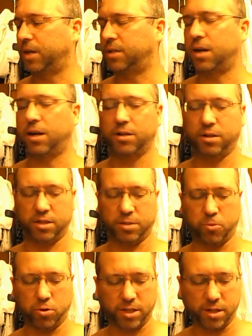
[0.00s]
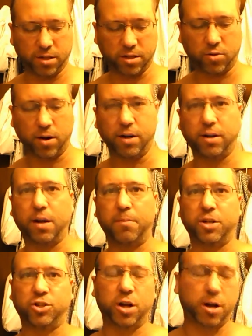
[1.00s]
I saw it in the Sports Illustrated
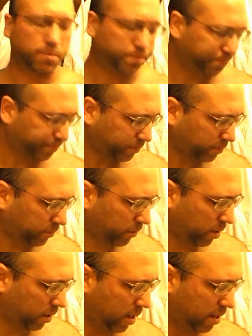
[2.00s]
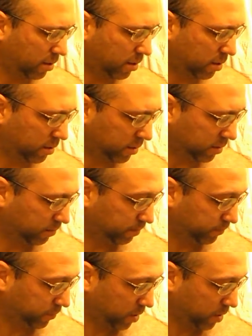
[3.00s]
at my job. Cataloging.